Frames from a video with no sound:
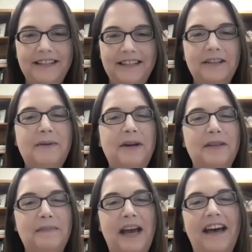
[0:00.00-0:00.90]
Tell us about
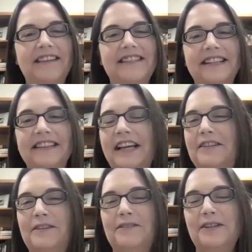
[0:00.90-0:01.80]
the paths that
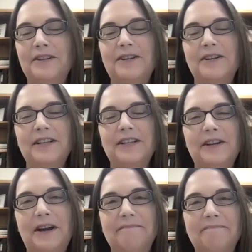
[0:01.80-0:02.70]
led you to your current job.